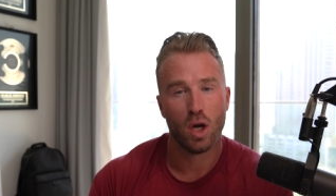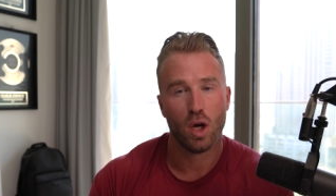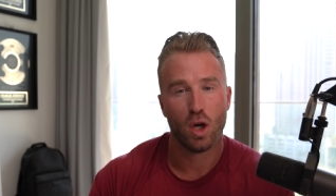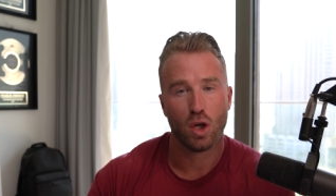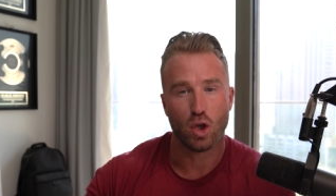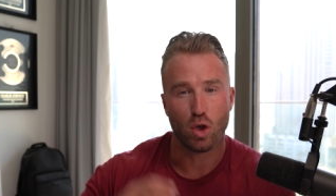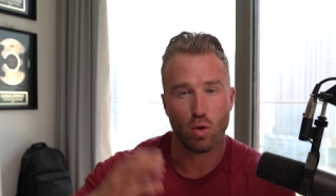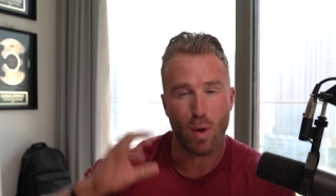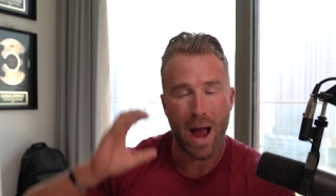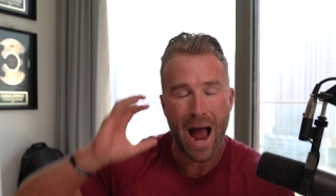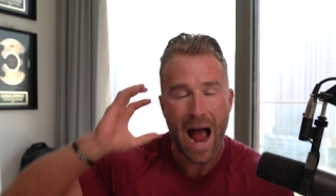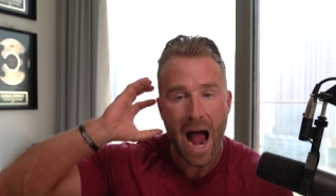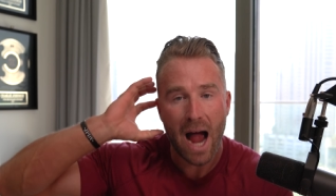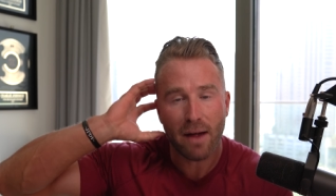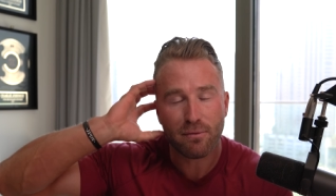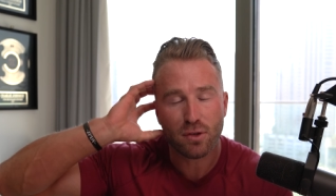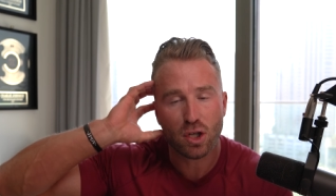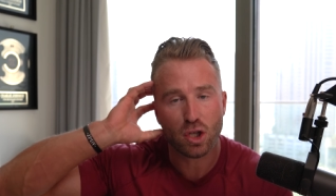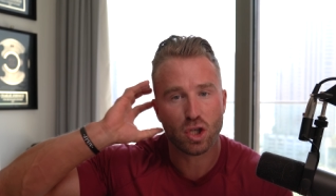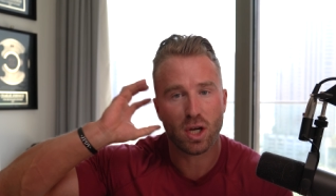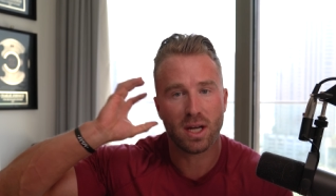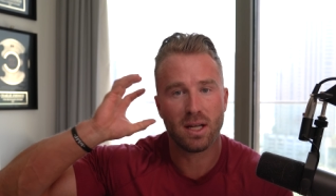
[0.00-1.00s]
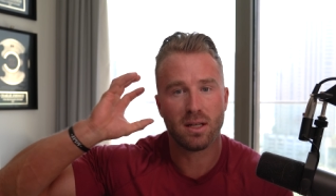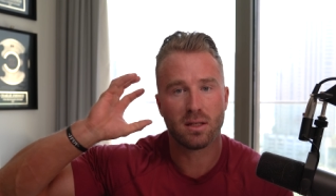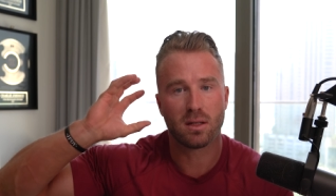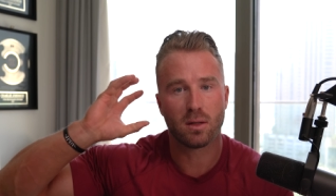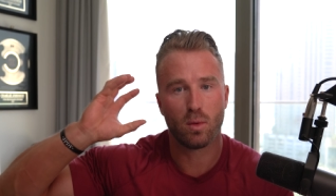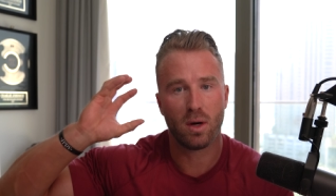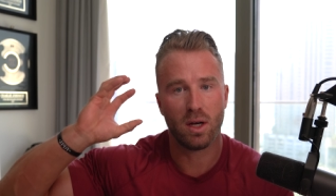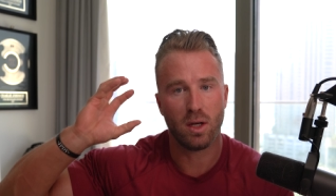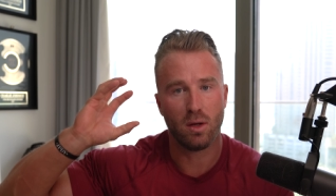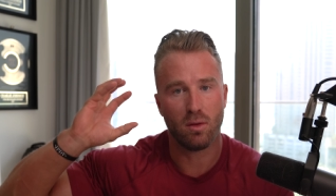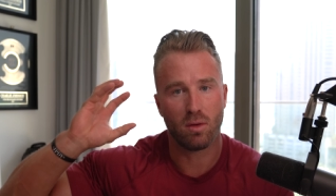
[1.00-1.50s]
So you have to change the
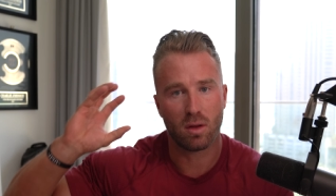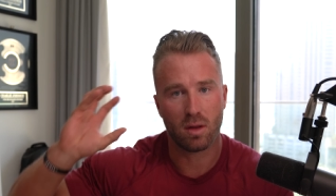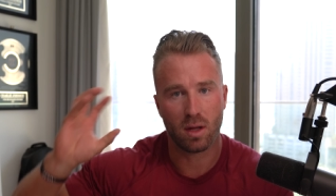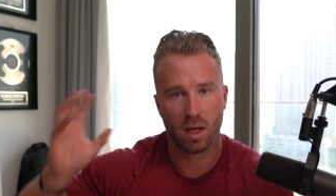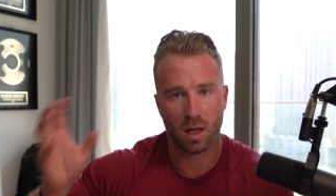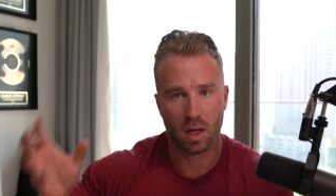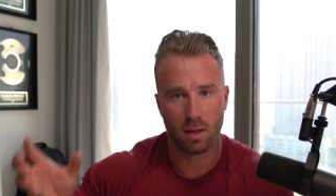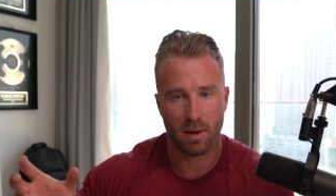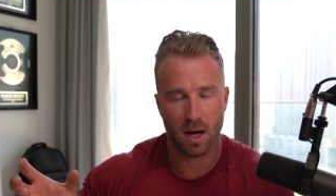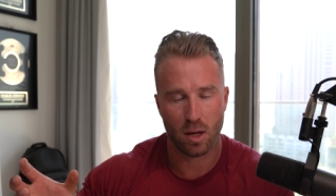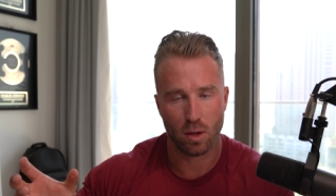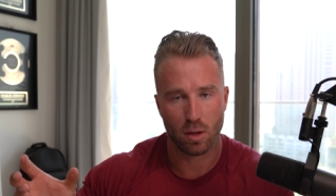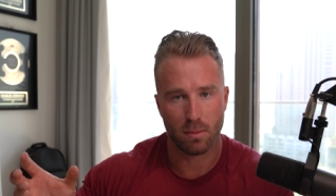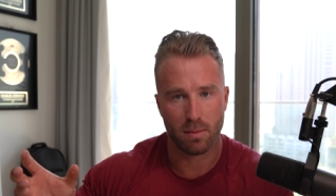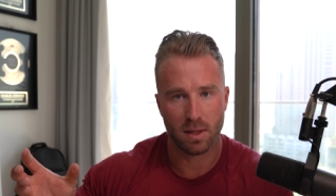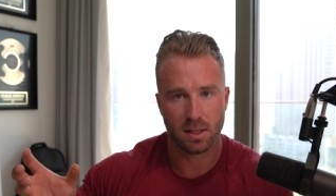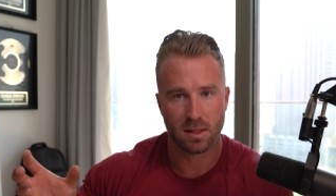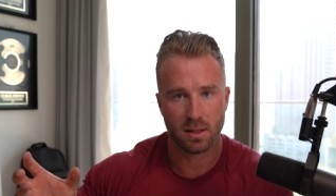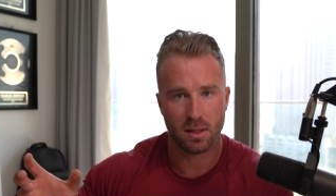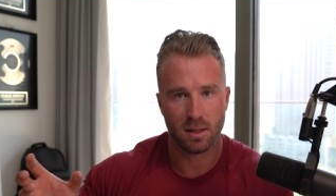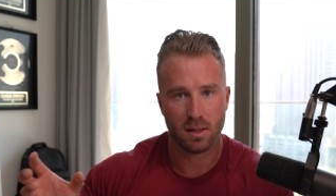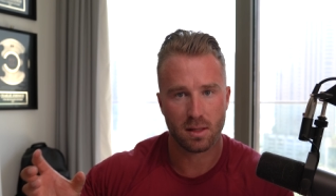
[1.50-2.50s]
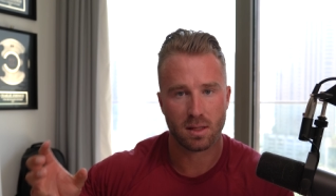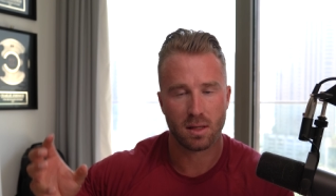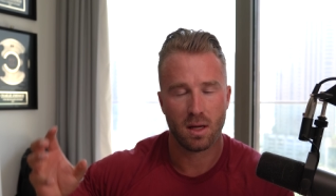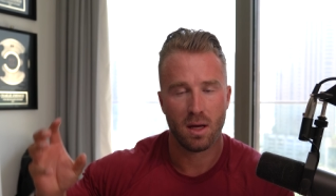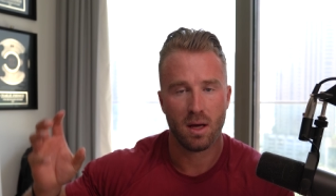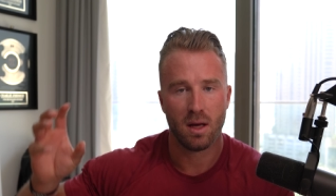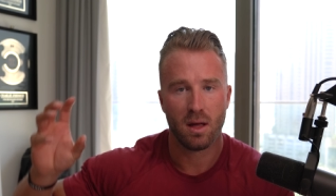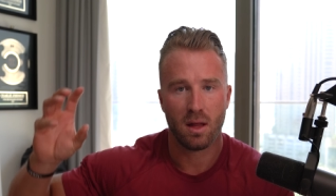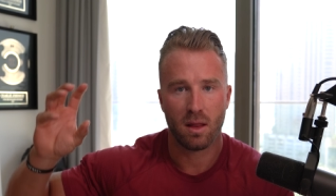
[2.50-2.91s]
way you think about your business,